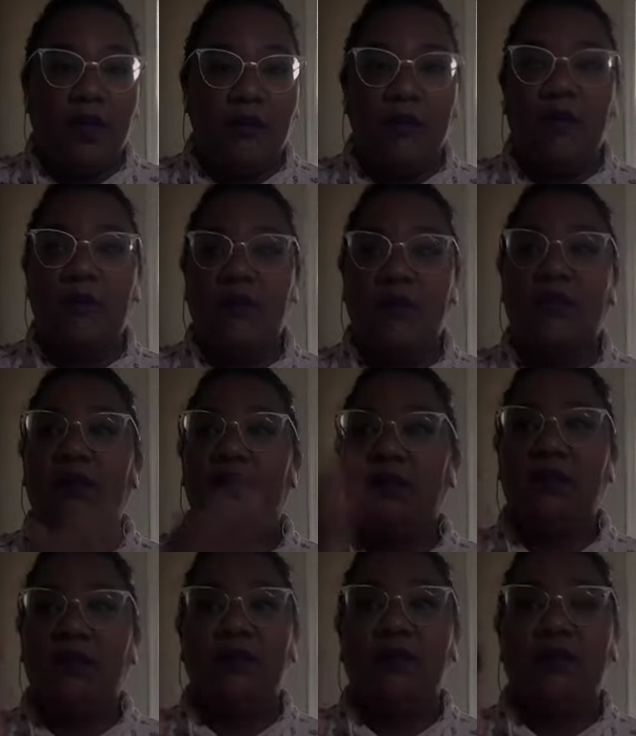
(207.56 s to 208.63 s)
I'm not a big
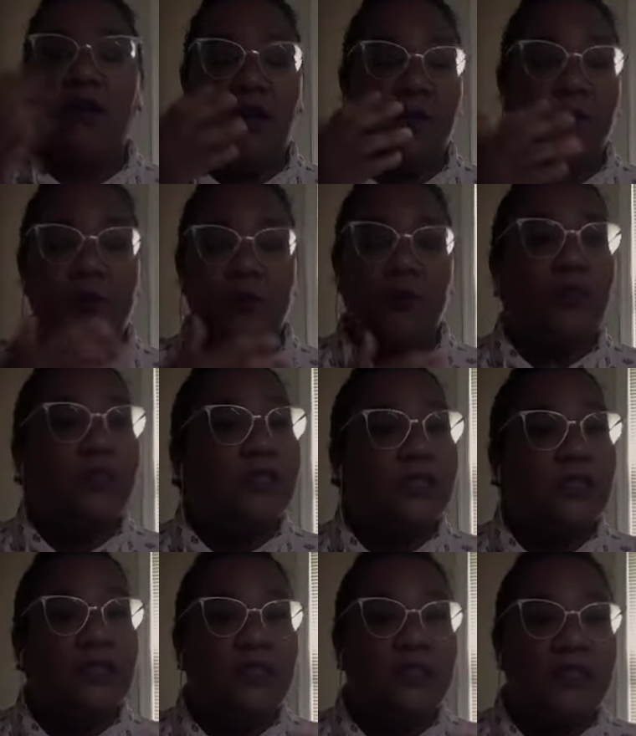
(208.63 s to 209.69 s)
comic book
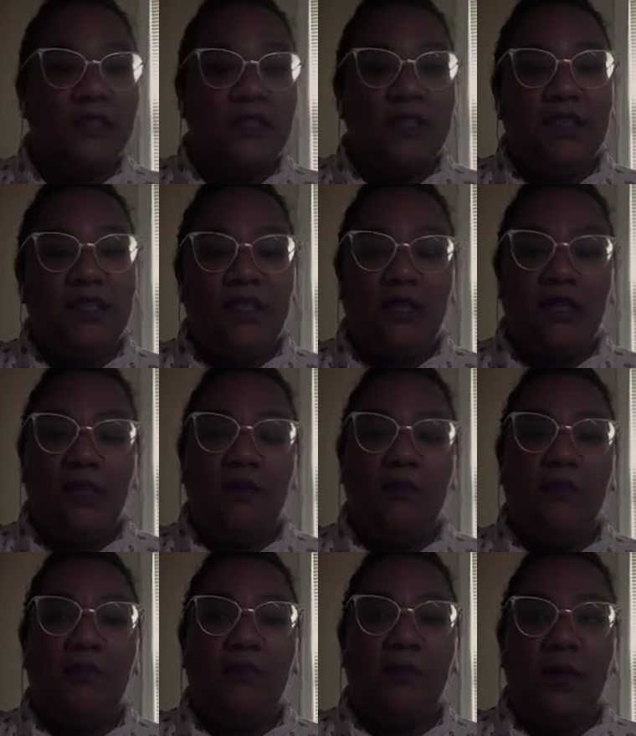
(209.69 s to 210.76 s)
person,
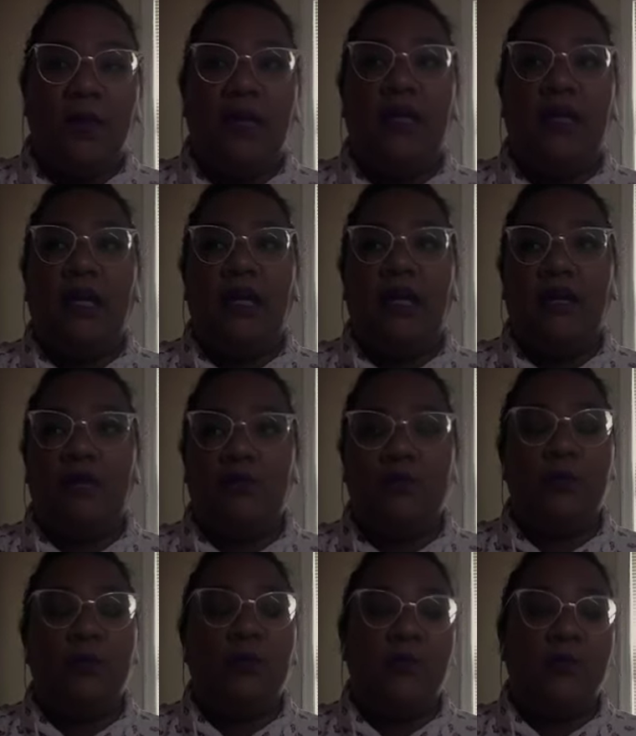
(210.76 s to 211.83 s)
but
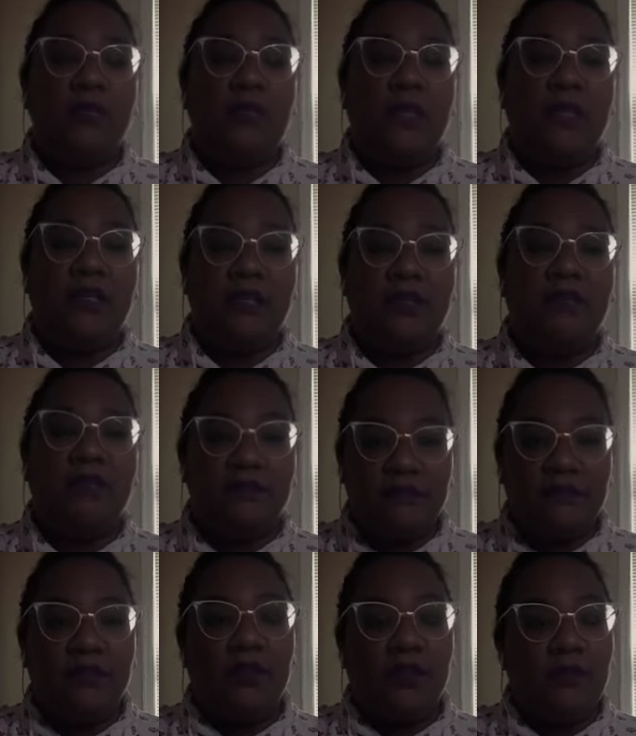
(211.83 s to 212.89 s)
Superman was like,
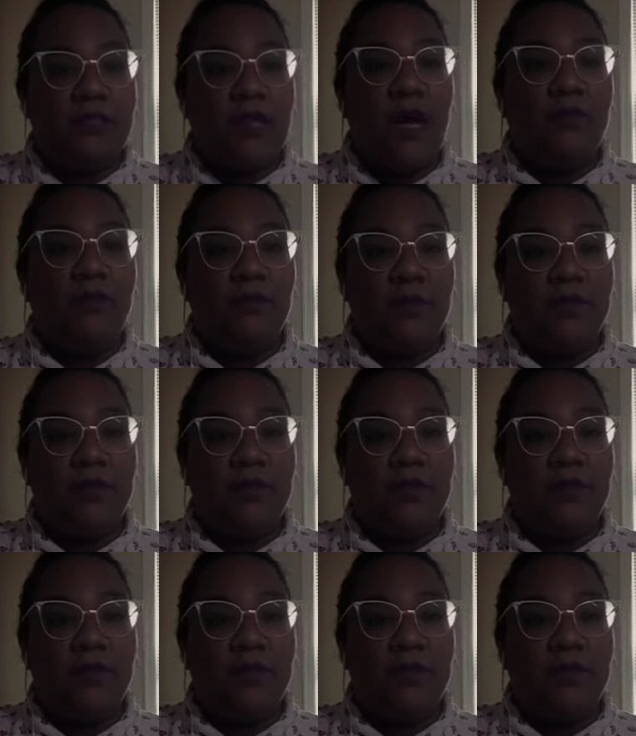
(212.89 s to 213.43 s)
you know, the top for